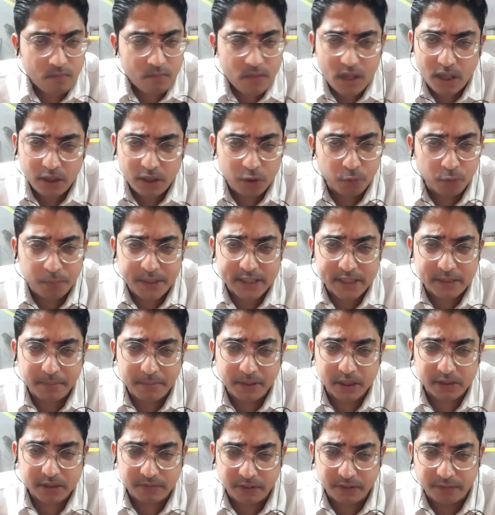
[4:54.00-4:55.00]
UPSC,
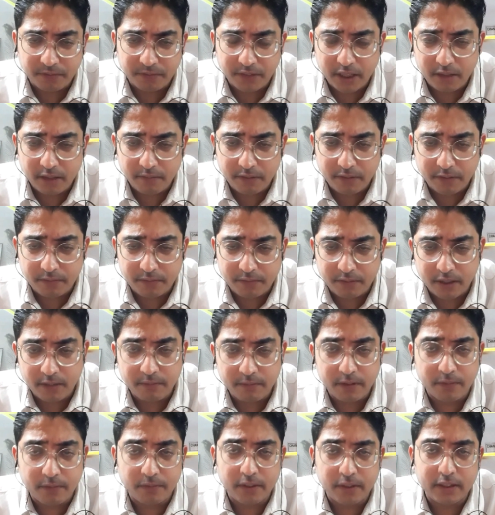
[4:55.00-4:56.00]
because 15, 15,
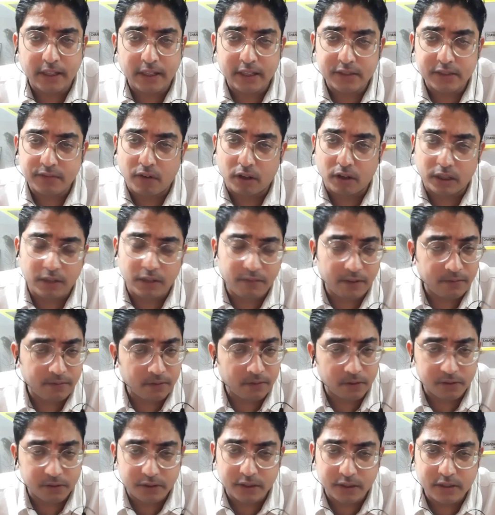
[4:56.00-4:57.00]
15, that is 45
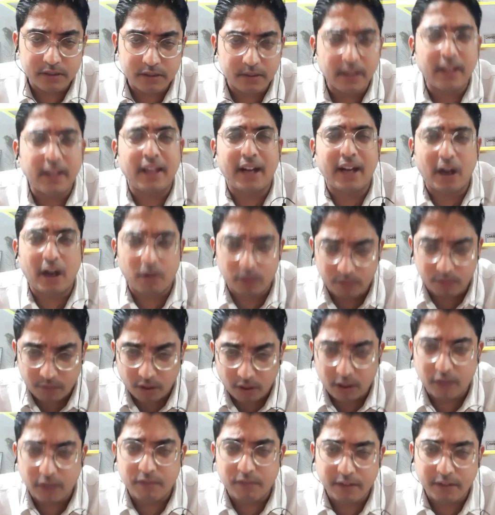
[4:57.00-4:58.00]
questions, around
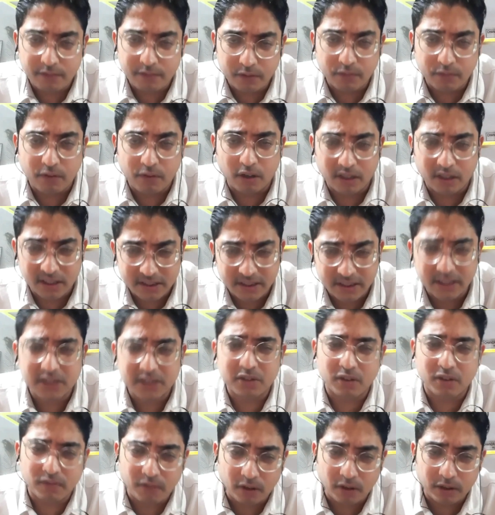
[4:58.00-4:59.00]
45 to 46
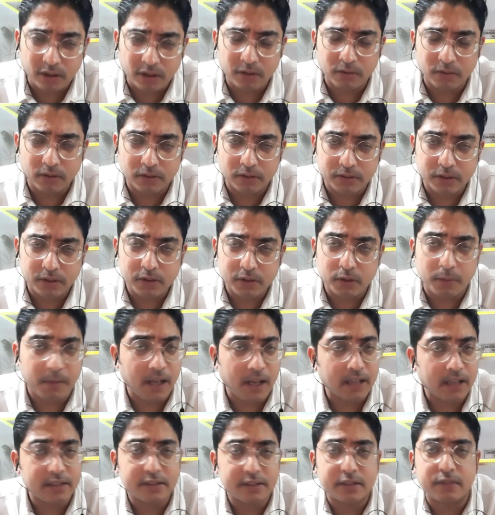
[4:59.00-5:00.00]
or 42 questions will be
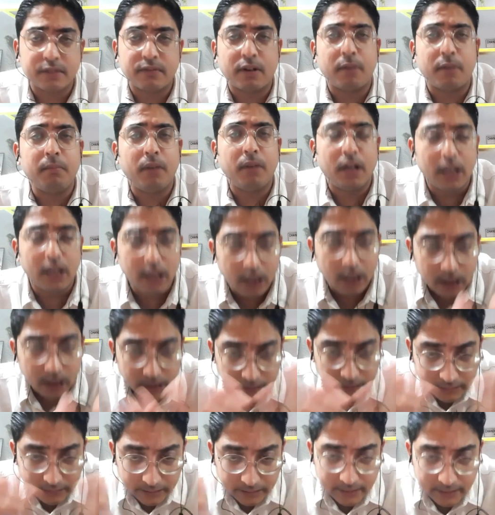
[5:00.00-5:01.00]
asked from
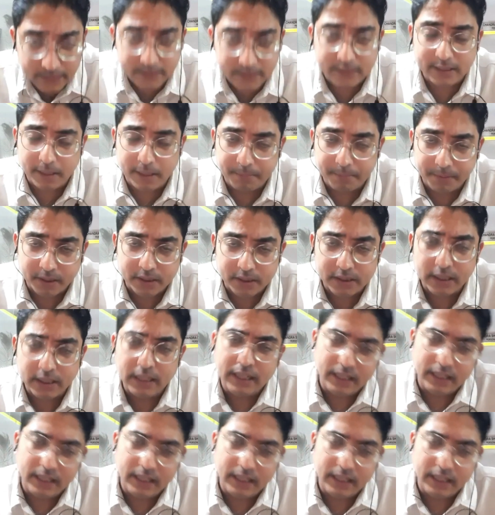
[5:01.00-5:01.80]
these chapters.